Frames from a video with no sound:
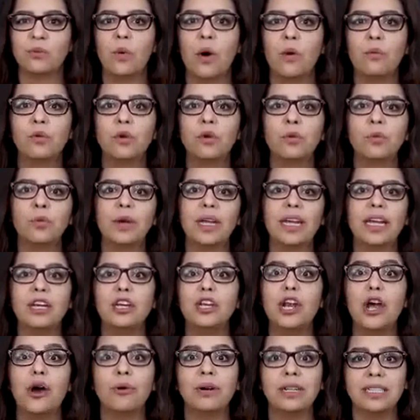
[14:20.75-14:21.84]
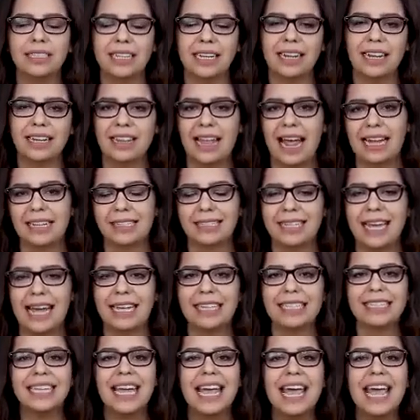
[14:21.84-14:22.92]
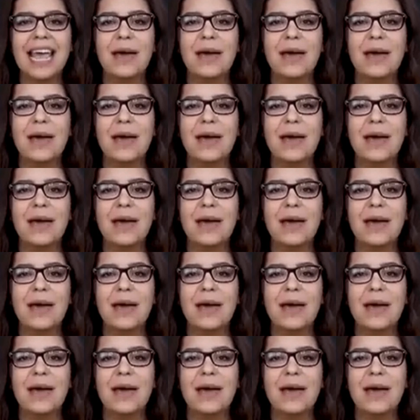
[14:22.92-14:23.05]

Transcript: what were we noticing in that text.